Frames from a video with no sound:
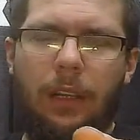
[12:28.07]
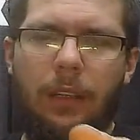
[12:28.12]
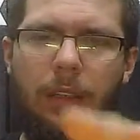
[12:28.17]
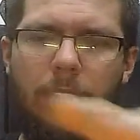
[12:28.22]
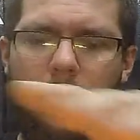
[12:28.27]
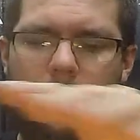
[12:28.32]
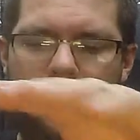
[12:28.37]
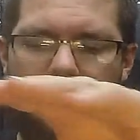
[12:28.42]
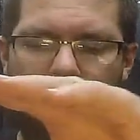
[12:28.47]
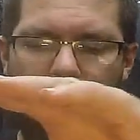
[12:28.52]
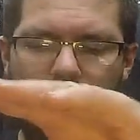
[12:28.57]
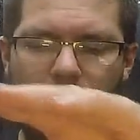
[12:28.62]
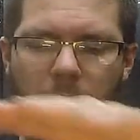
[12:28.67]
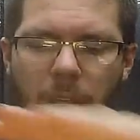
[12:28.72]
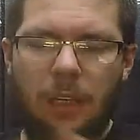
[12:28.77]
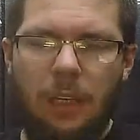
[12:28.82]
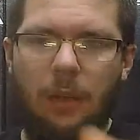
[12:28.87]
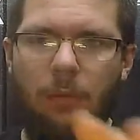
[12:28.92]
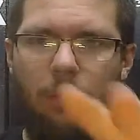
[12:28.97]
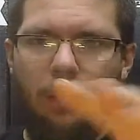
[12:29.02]
I really
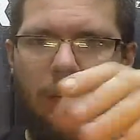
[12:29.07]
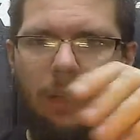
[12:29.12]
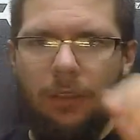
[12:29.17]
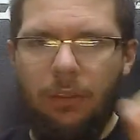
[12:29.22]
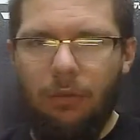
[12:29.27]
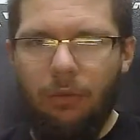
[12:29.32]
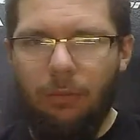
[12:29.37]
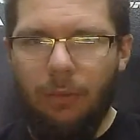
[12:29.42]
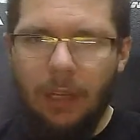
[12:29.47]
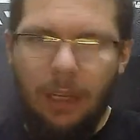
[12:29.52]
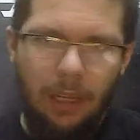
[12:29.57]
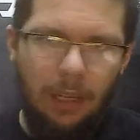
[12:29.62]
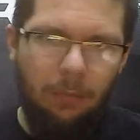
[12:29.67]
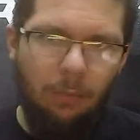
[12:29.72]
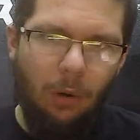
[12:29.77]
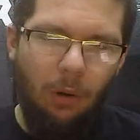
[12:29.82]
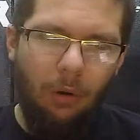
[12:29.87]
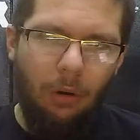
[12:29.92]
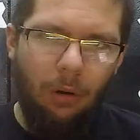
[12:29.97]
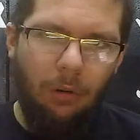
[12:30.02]
want to make
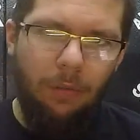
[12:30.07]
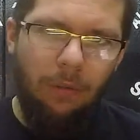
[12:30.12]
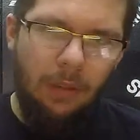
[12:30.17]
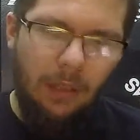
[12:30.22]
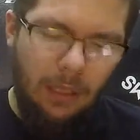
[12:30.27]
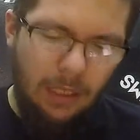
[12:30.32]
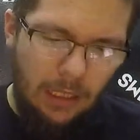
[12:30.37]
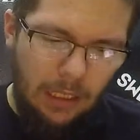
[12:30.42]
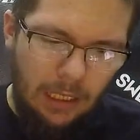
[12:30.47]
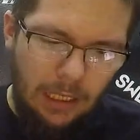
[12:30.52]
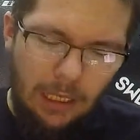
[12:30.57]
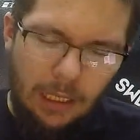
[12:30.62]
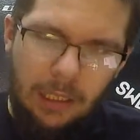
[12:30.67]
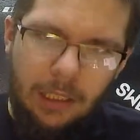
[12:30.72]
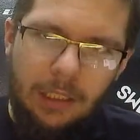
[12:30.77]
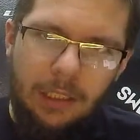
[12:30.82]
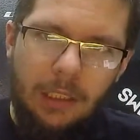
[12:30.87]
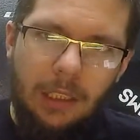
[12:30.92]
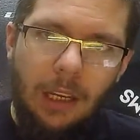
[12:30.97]
more of these English